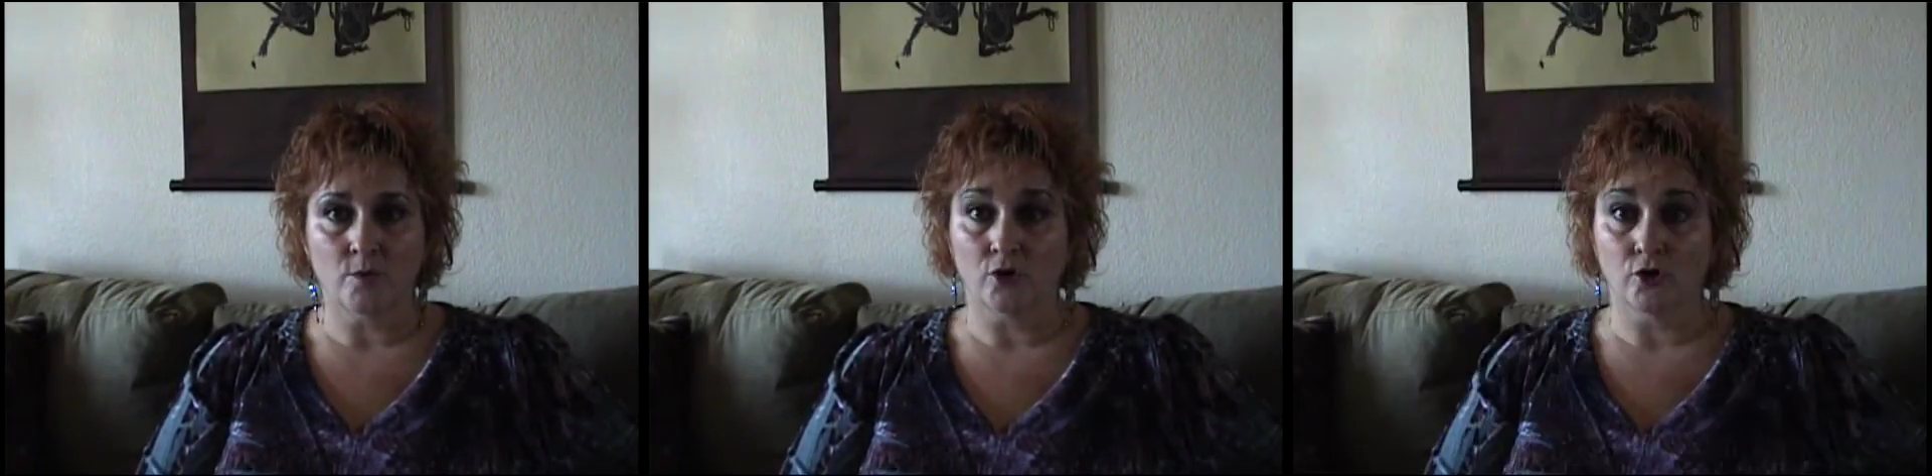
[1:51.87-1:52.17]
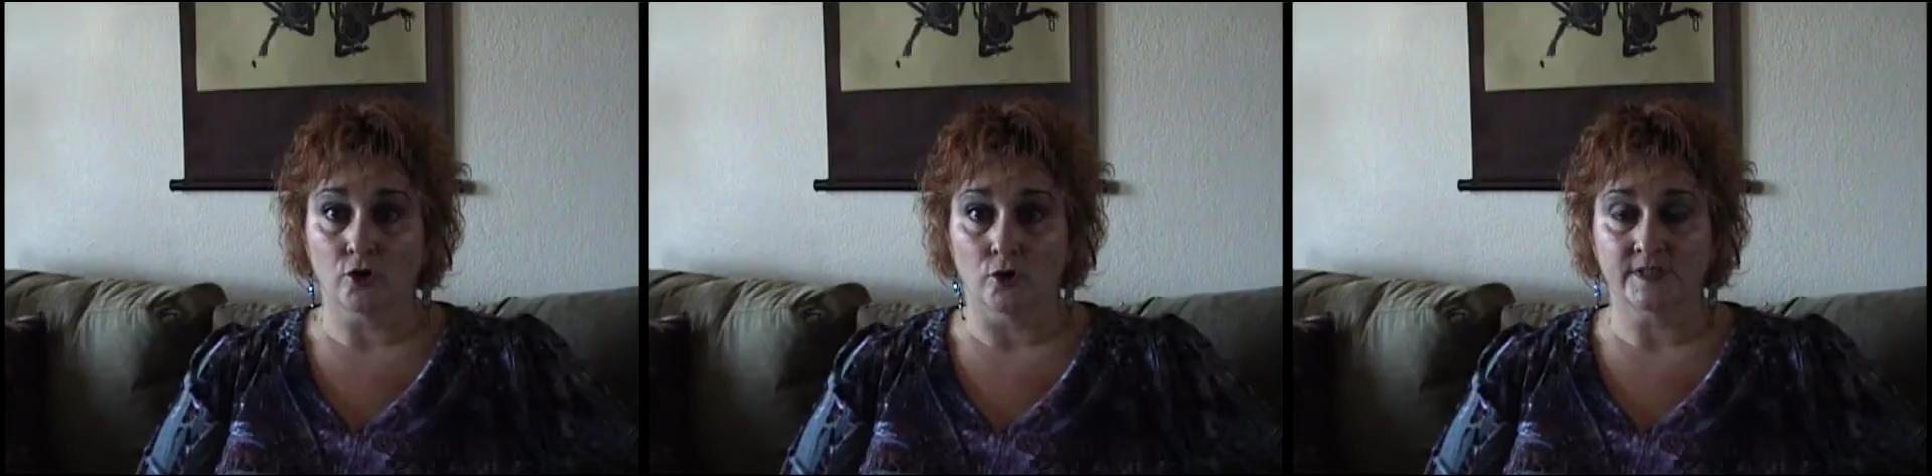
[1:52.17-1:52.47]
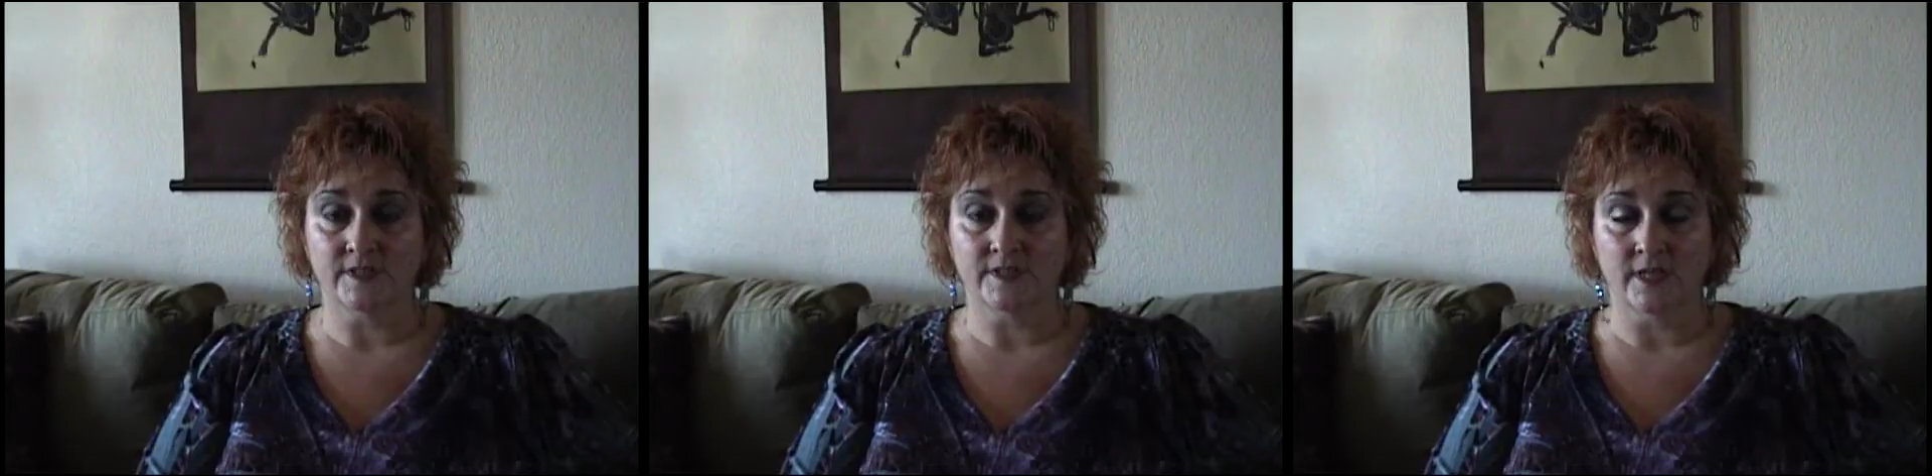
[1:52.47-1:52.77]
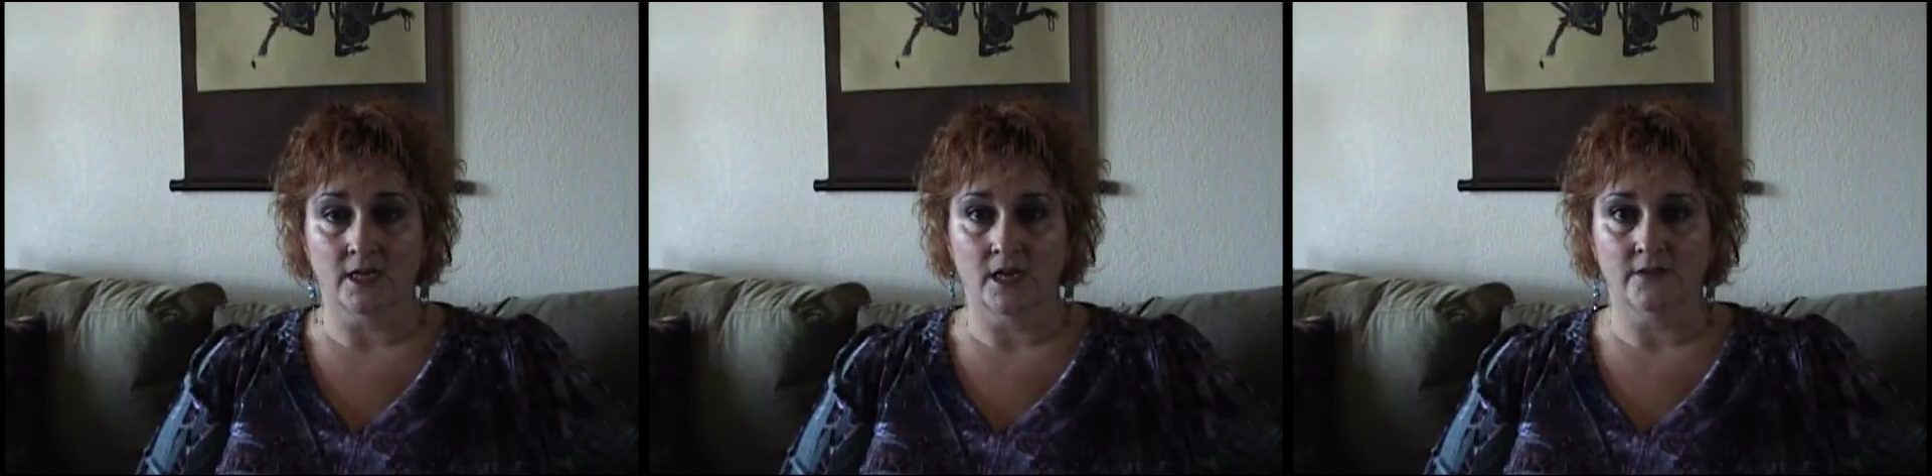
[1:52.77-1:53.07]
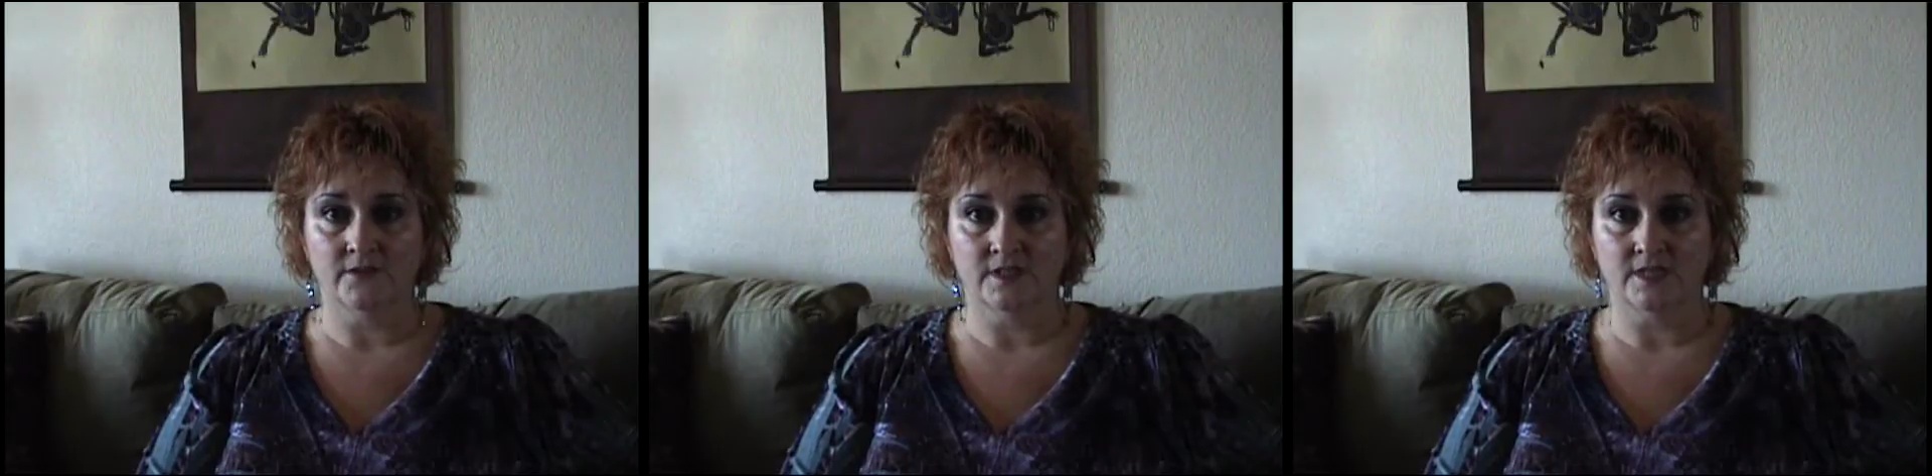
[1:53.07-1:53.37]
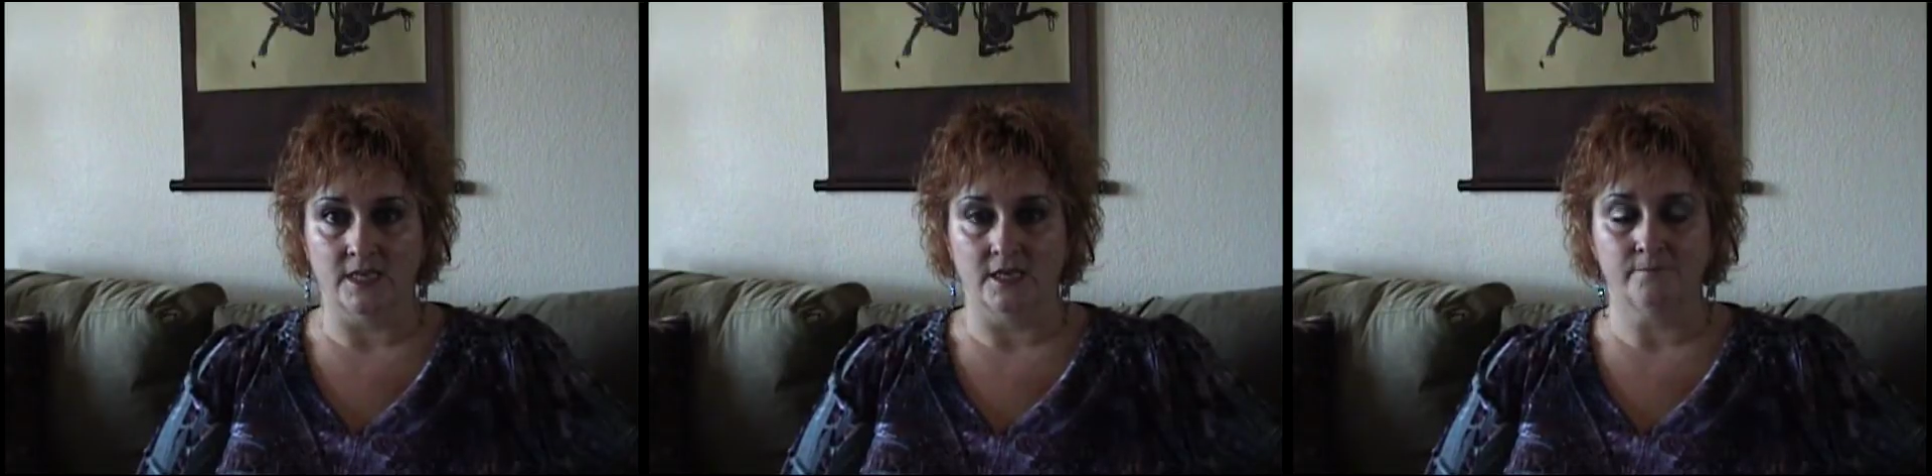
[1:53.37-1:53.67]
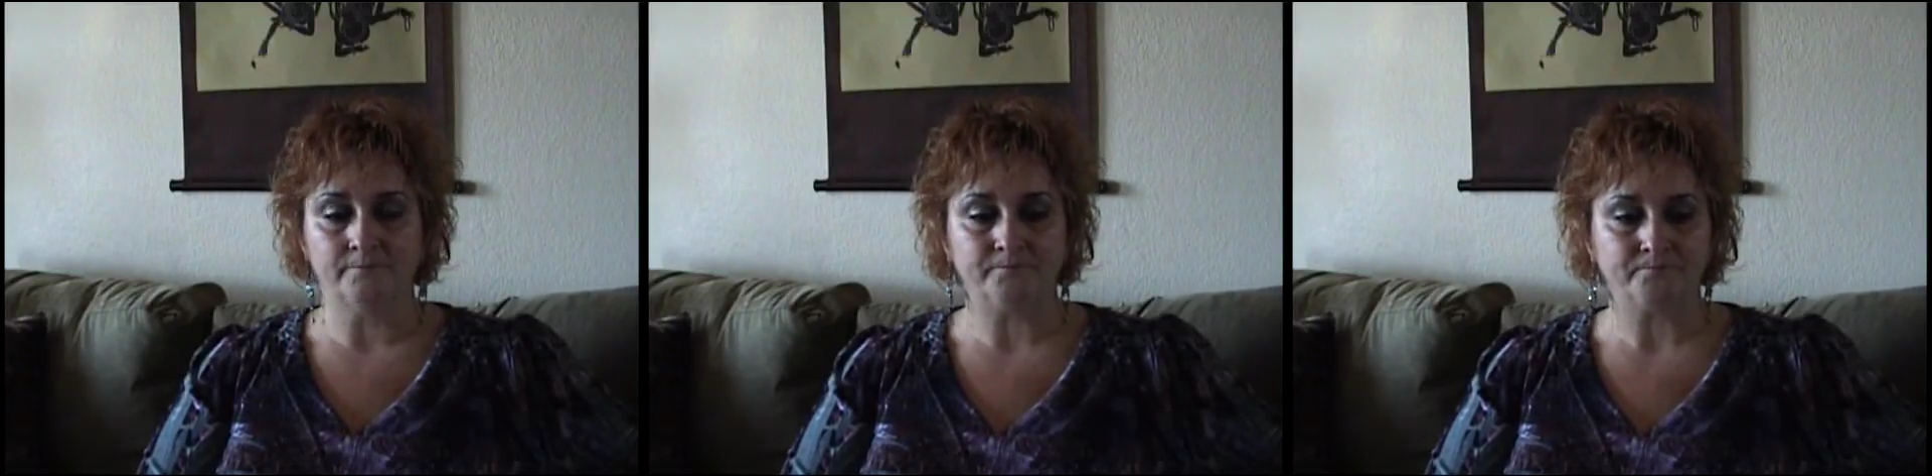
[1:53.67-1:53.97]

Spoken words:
called GRLZ N GLVZ,